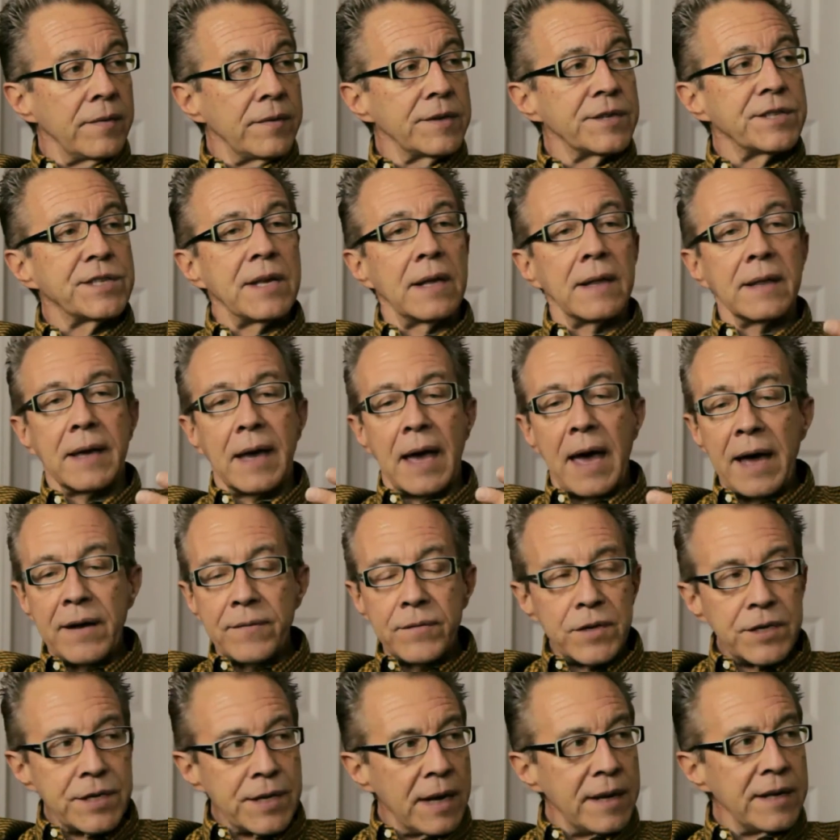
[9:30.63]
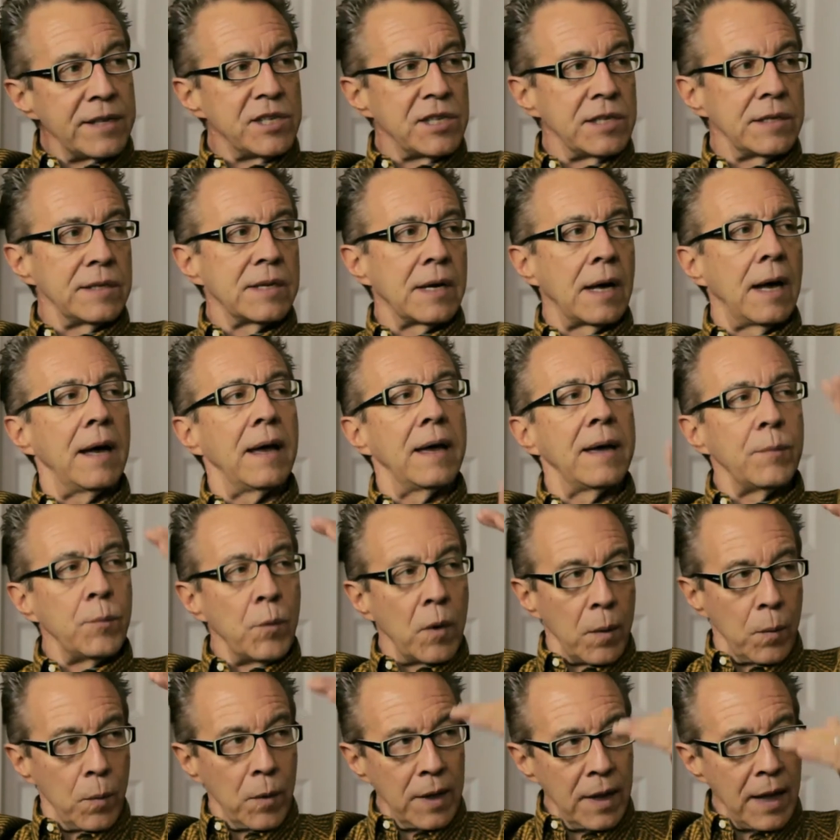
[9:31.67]
They're selling advertising time.
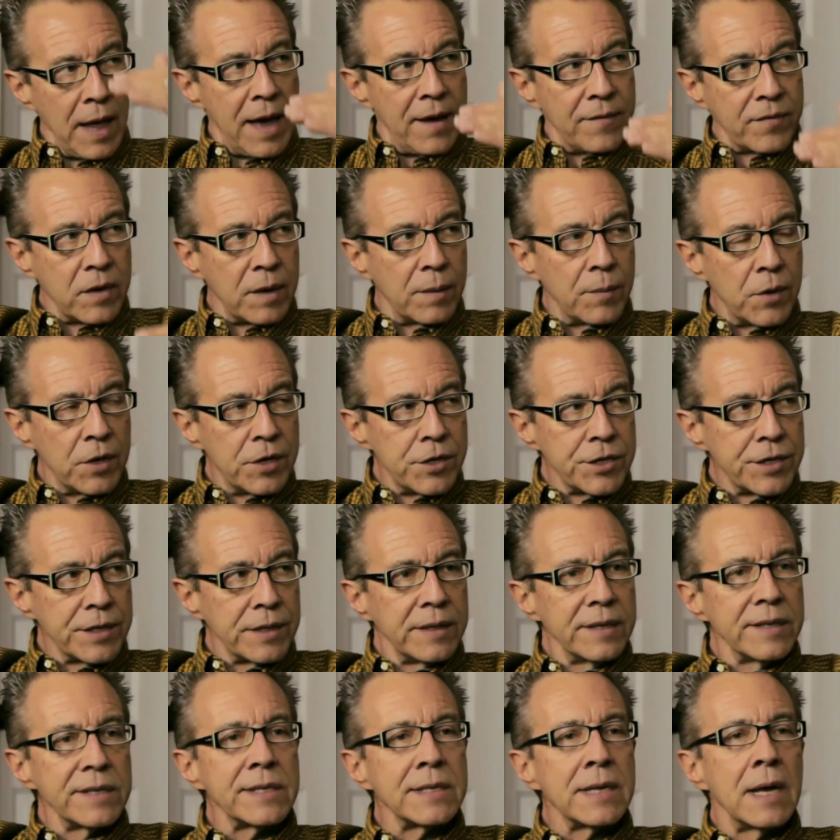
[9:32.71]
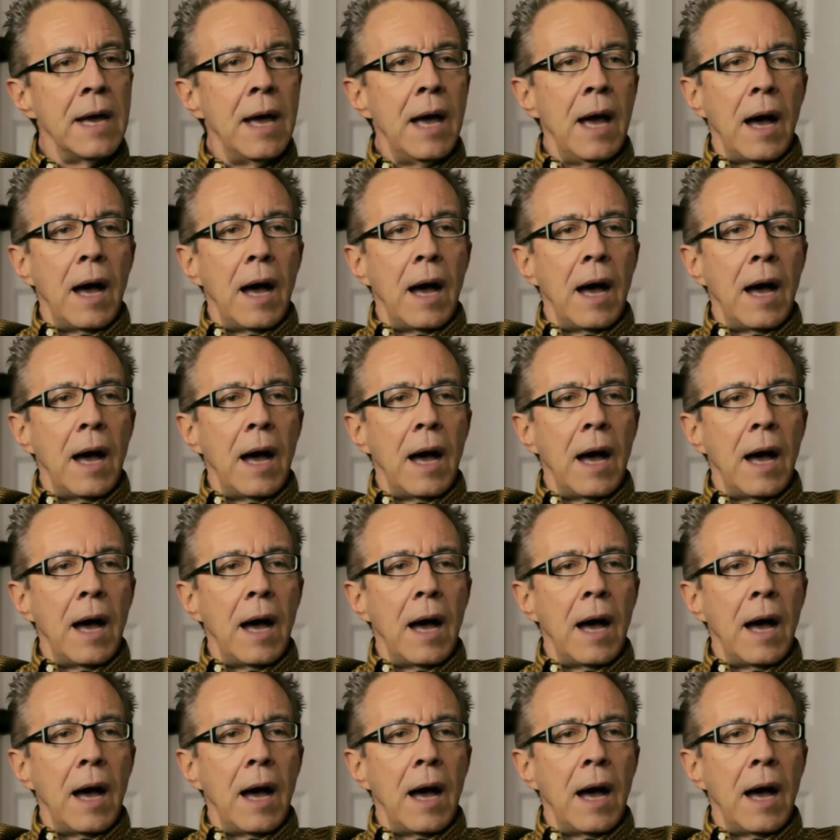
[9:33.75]
We will have commercials.